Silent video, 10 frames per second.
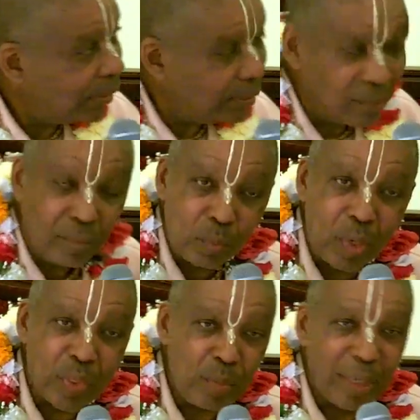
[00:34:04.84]
that
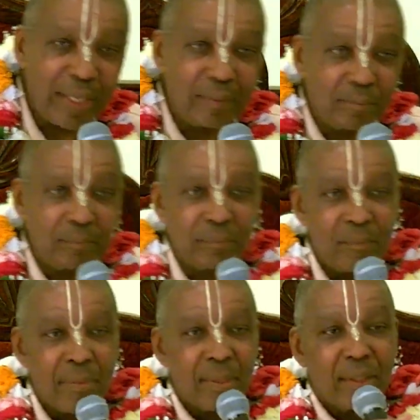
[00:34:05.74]
wealthy man
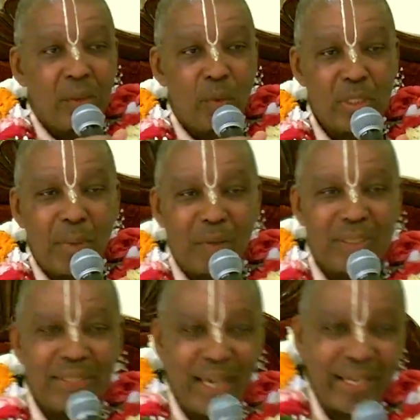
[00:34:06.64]
who was about
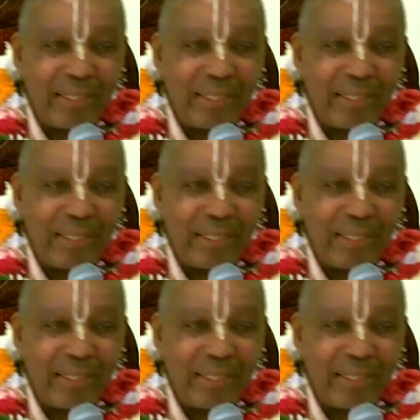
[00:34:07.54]
to die.